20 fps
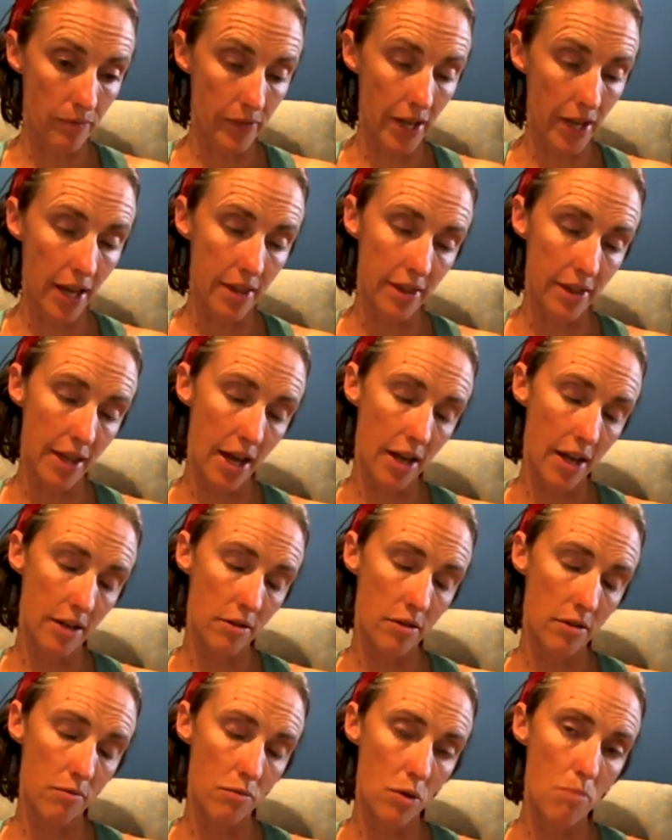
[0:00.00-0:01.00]
and that
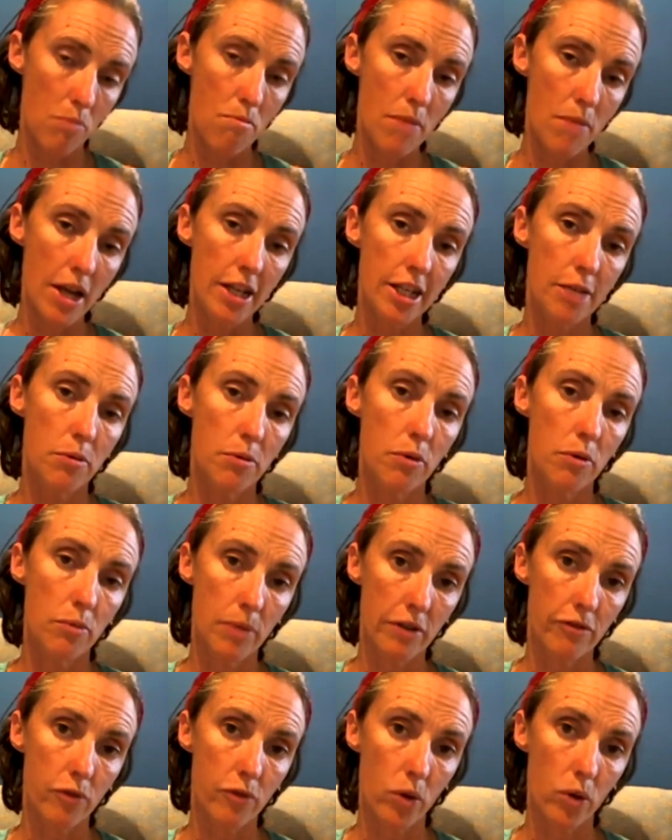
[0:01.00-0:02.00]
momentum of
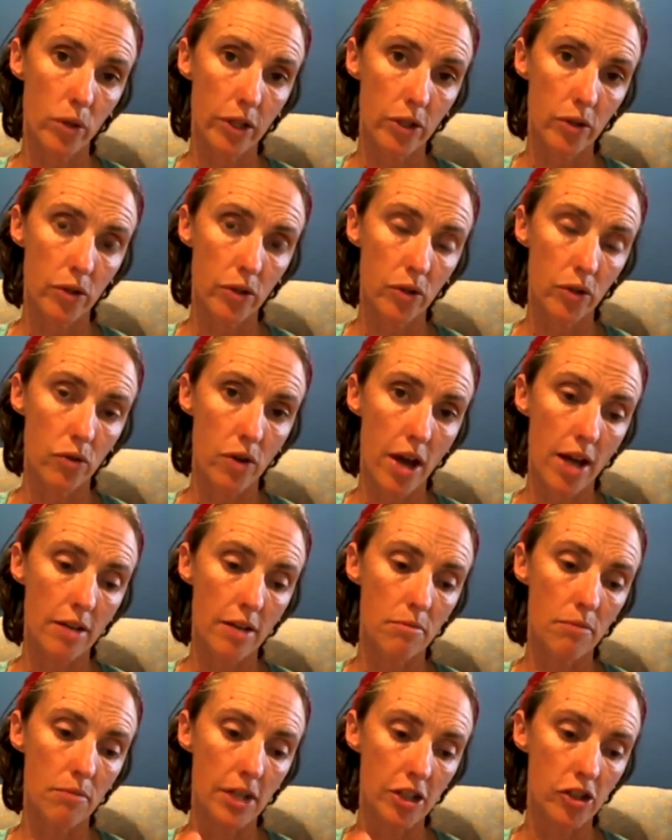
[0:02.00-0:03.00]
me falling on the ground
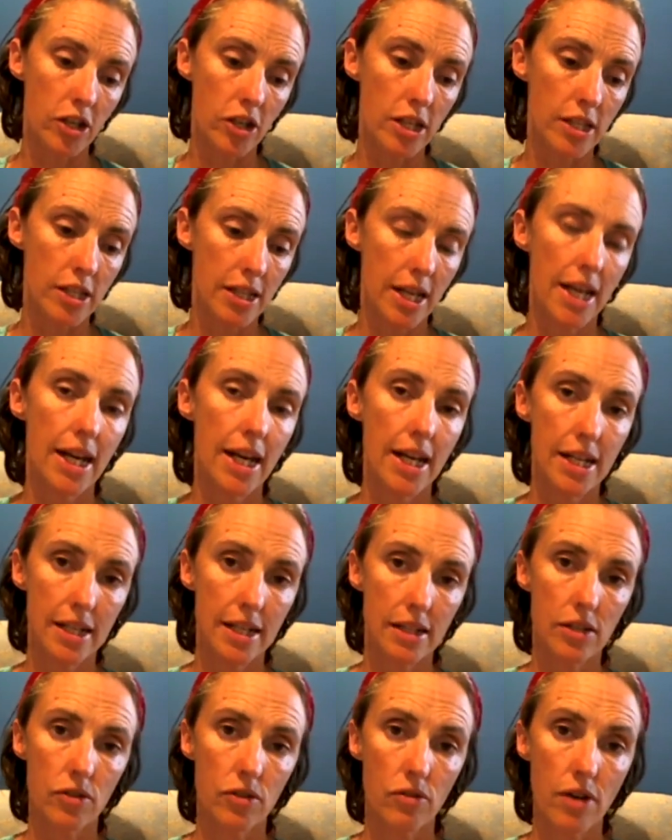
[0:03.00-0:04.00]
and my chest
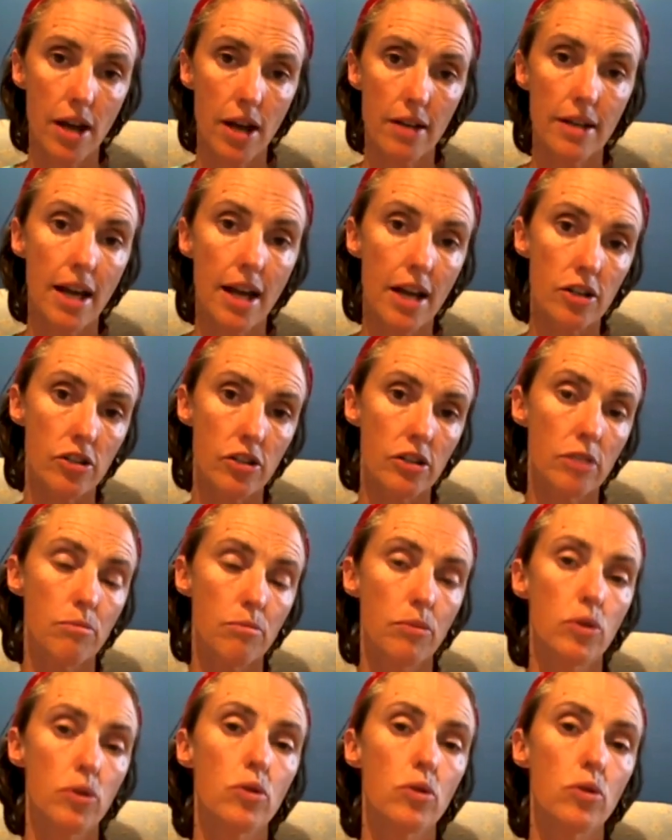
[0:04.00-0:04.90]
hitting the ground actually